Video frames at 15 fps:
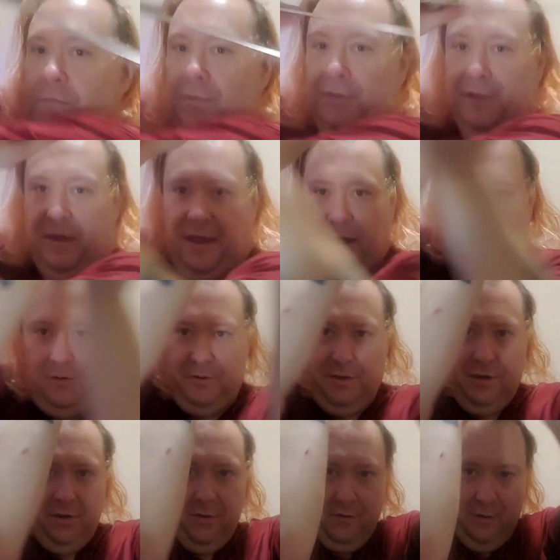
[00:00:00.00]
play out
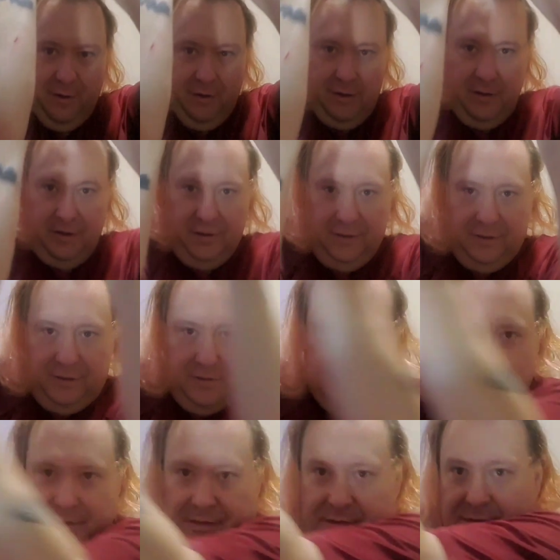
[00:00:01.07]
here. Yeah, I can
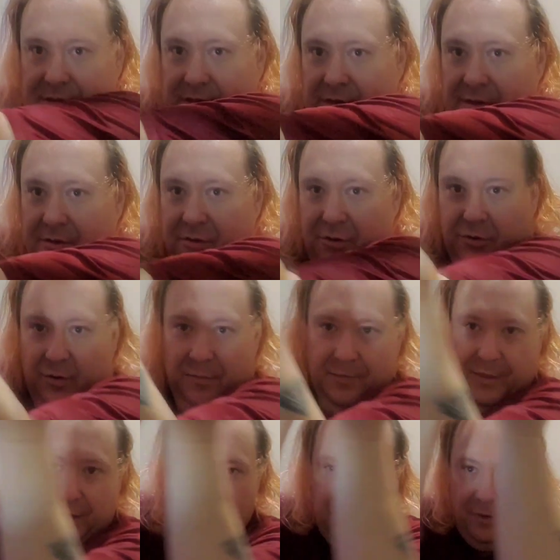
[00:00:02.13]
see it. Like you can
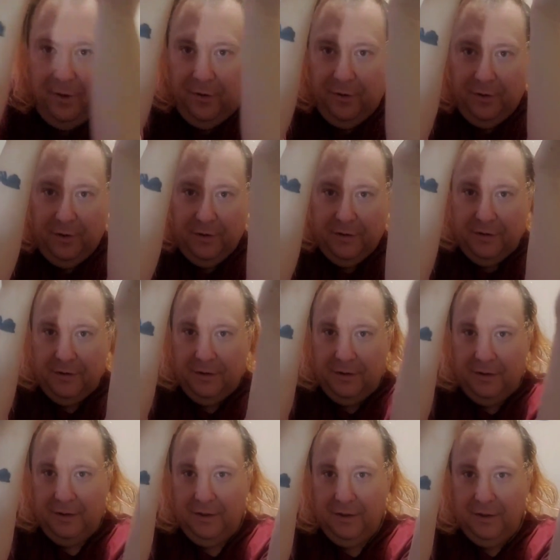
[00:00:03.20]
grip that way on it,
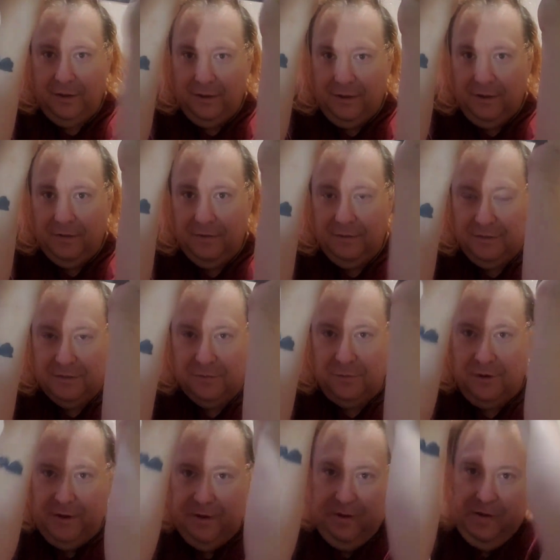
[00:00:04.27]
this
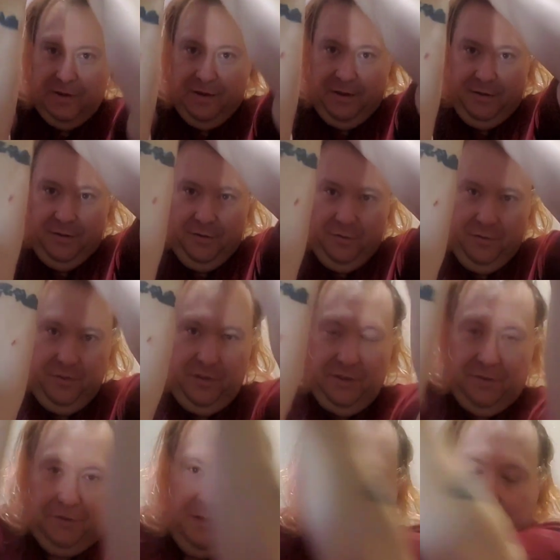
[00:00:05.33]
way, and do the
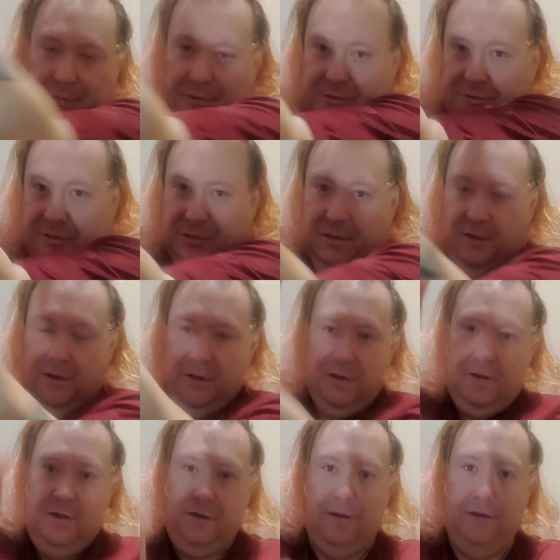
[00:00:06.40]
helicopters.
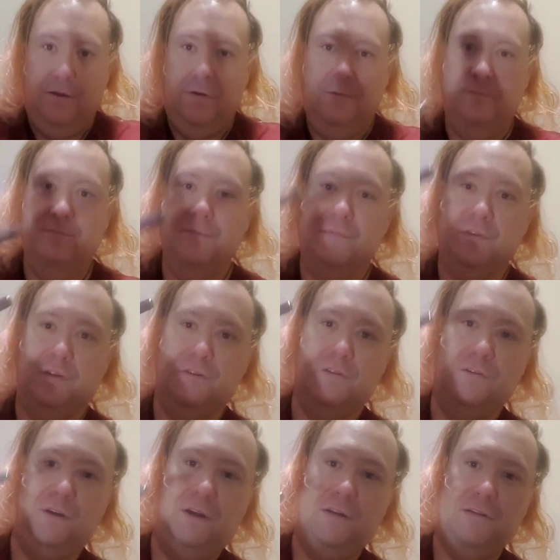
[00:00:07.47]
You know, it's
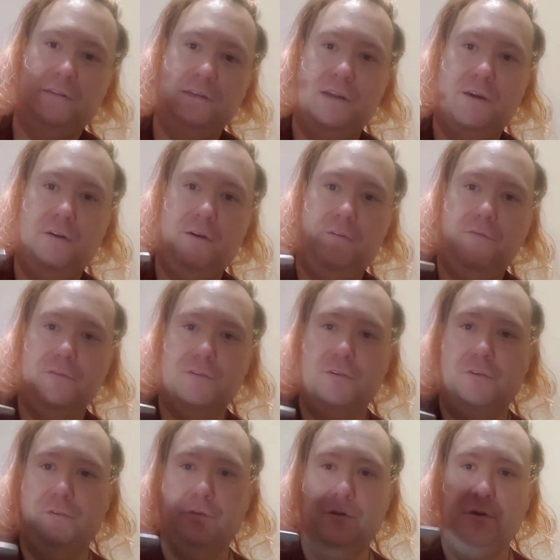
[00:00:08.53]
also nice to carry over the
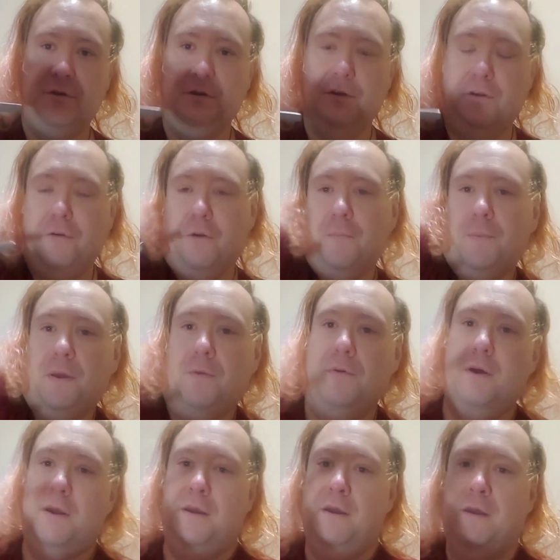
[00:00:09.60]
shoulder. Good grip that
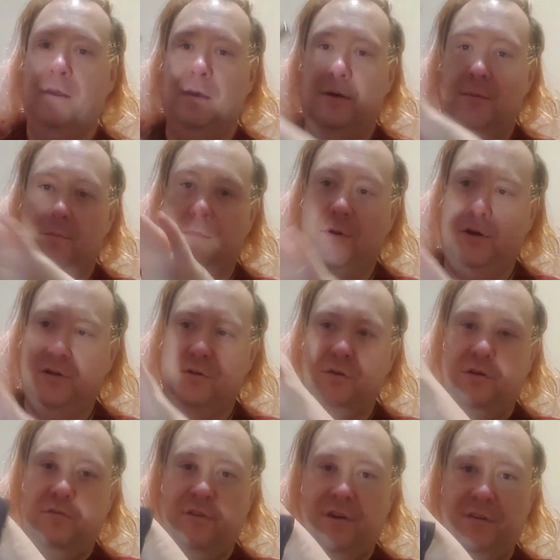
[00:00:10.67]
way. But
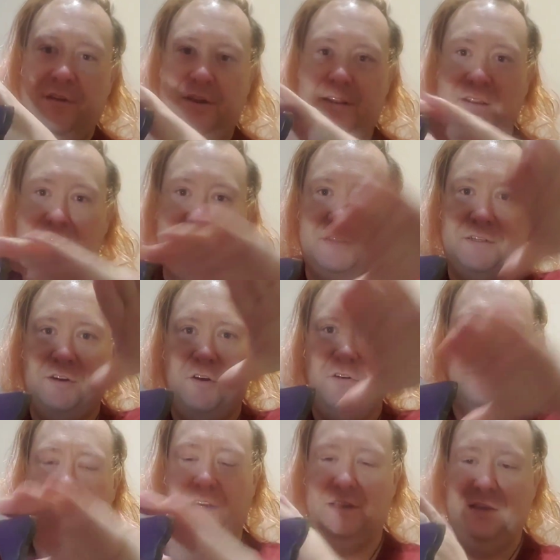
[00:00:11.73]
also, I find that since it
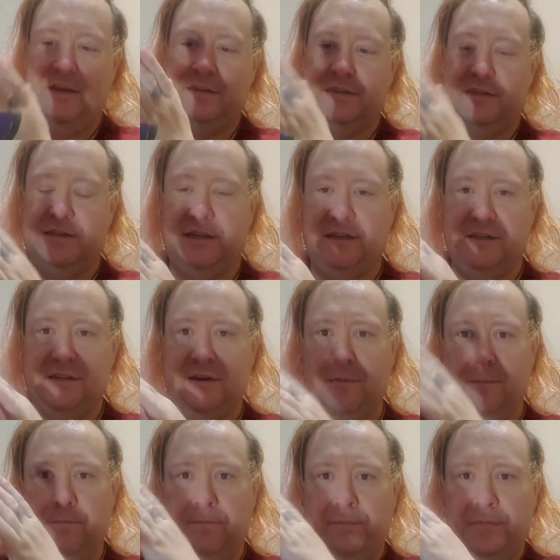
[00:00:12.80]
curves like this, it's like
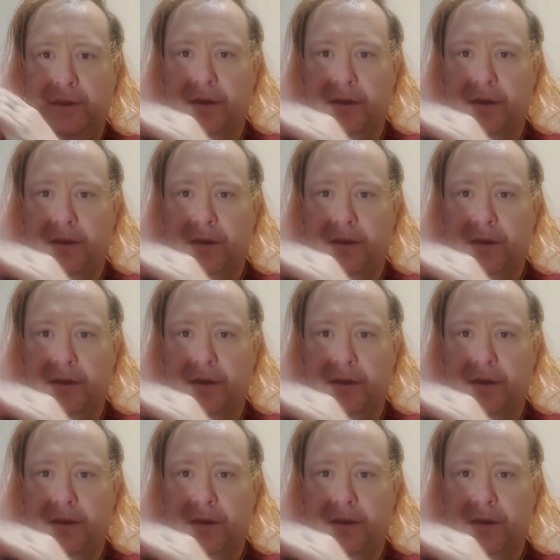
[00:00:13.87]
some